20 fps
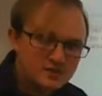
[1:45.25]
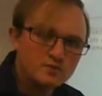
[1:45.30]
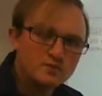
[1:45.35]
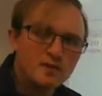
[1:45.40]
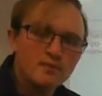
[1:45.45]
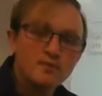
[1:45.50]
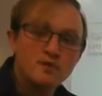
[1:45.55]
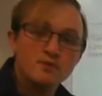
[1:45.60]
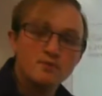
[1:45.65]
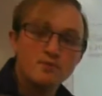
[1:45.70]

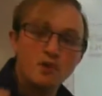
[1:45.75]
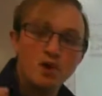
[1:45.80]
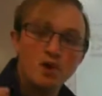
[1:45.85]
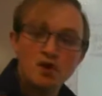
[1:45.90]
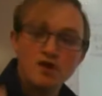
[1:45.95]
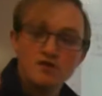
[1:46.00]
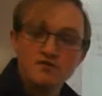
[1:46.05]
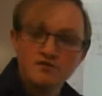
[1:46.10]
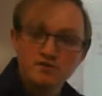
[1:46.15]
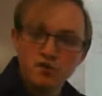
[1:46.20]
Remember,
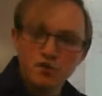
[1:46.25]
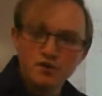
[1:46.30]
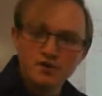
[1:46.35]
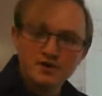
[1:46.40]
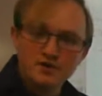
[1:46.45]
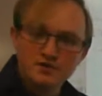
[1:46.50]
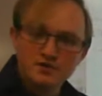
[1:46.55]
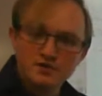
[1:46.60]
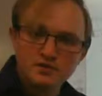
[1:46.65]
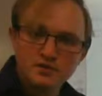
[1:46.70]
part of what
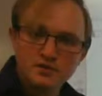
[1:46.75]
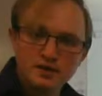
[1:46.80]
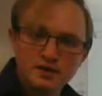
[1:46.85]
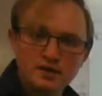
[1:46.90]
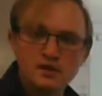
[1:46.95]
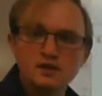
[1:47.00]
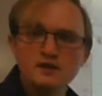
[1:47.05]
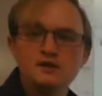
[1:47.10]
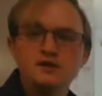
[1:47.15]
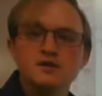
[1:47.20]
we do
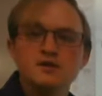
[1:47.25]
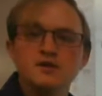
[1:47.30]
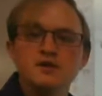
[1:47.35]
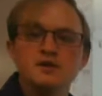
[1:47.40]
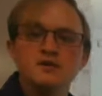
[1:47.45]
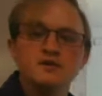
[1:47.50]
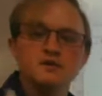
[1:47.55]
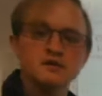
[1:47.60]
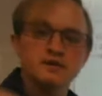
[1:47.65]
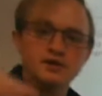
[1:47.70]
in
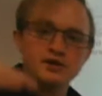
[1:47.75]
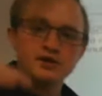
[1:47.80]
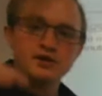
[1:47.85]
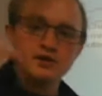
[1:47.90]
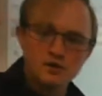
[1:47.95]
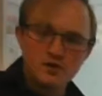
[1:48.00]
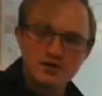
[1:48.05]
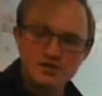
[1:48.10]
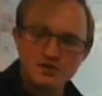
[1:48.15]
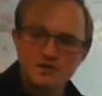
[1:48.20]
the linear
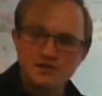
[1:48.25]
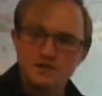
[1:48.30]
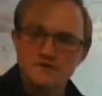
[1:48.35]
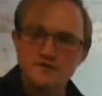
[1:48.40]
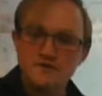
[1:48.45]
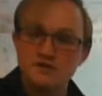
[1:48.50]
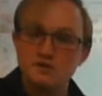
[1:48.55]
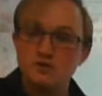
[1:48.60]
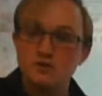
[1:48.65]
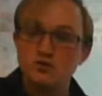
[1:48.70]
equation
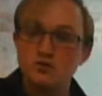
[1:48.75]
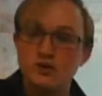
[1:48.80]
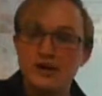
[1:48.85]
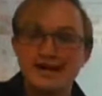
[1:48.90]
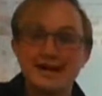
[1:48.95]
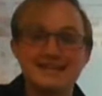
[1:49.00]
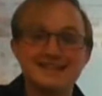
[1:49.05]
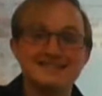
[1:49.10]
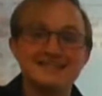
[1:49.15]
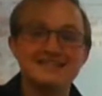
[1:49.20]
stuff is a
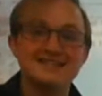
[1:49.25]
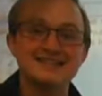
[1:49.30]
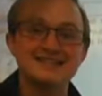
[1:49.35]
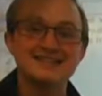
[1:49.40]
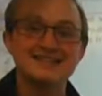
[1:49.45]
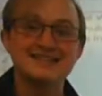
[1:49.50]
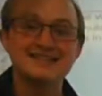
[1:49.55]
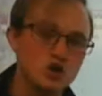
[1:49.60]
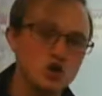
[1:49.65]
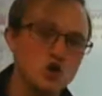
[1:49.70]
rate.
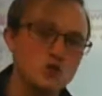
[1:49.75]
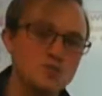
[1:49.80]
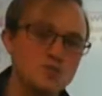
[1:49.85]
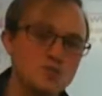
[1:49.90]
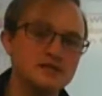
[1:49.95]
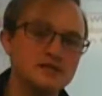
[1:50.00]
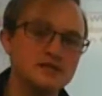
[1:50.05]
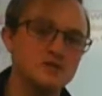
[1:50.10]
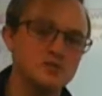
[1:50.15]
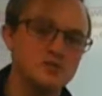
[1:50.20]
Slope
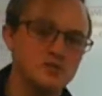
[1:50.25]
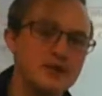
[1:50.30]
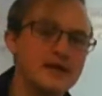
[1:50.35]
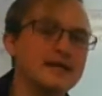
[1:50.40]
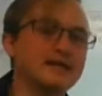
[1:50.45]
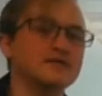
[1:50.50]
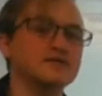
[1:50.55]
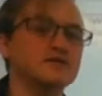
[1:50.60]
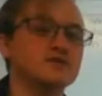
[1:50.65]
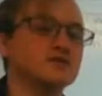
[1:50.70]
is a rate.